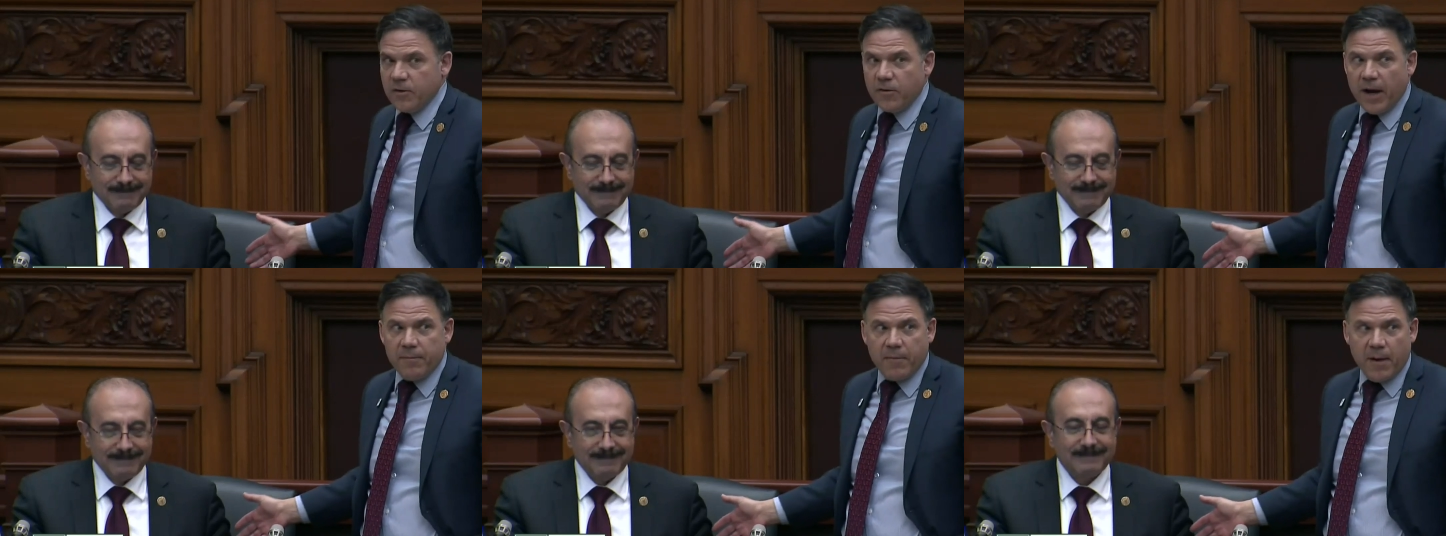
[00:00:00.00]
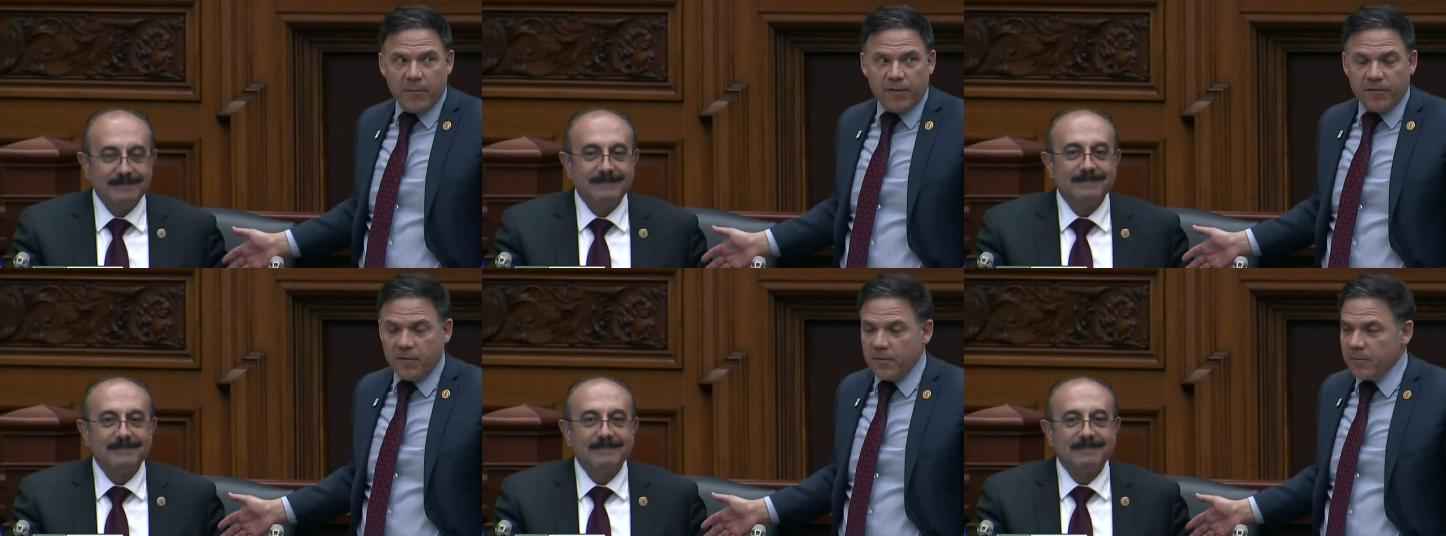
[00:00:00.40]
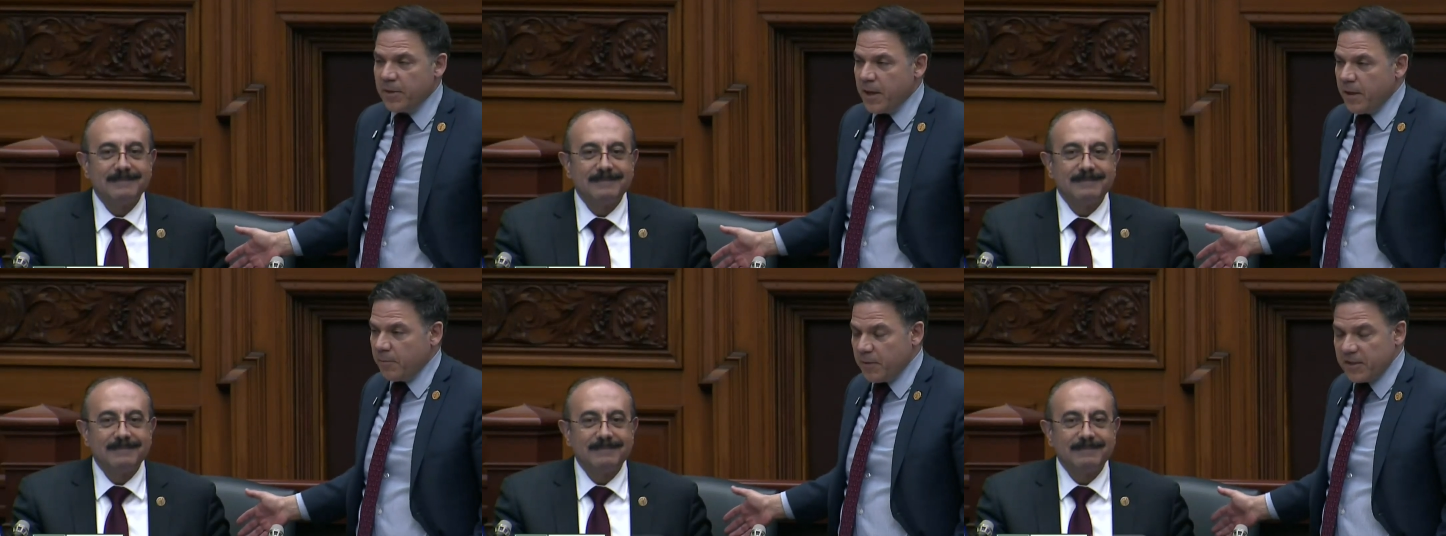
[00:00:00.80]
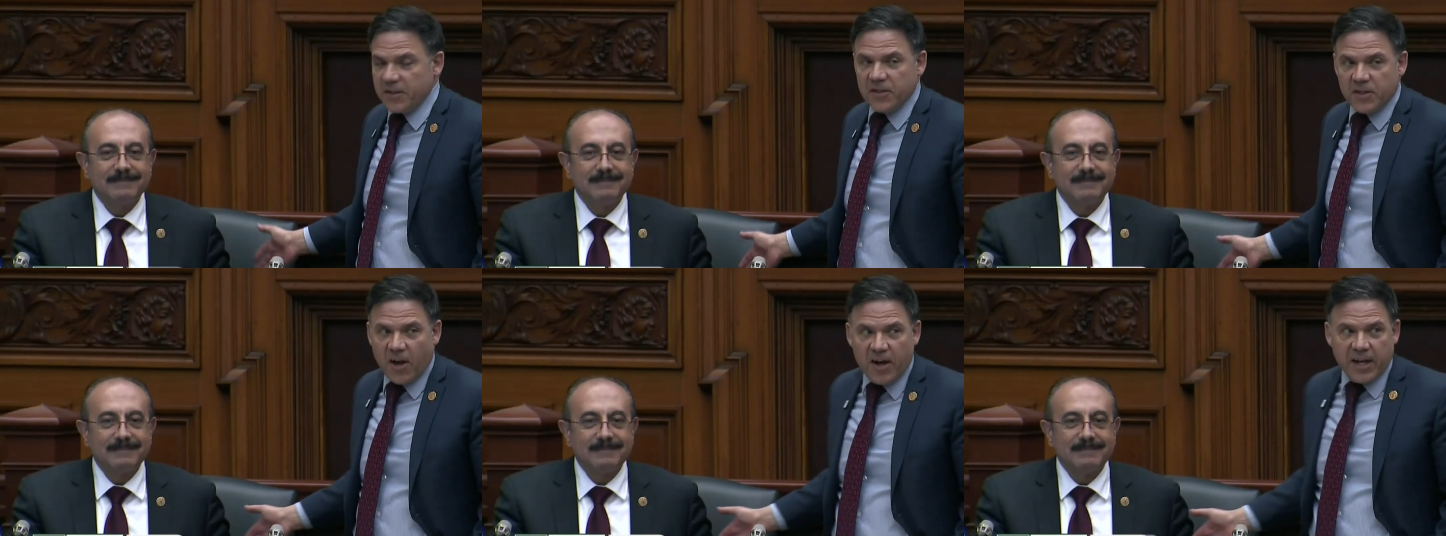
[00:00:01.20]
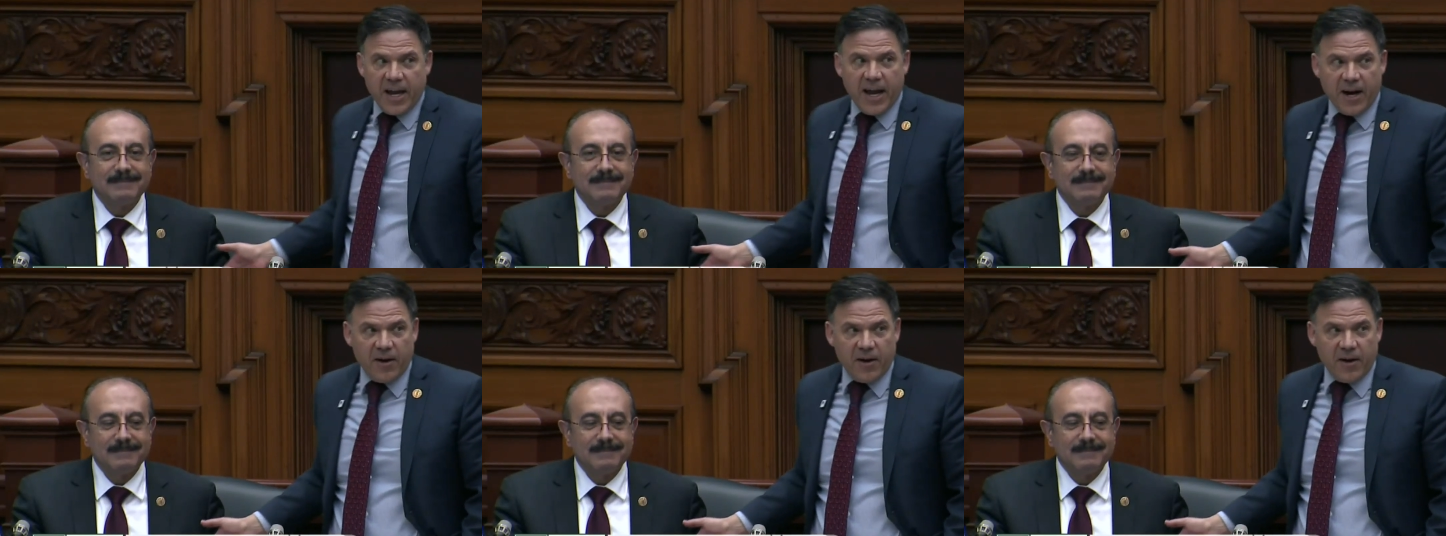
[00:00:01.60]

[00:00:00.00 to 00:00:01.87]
Speaker 1: great member from Mississauga,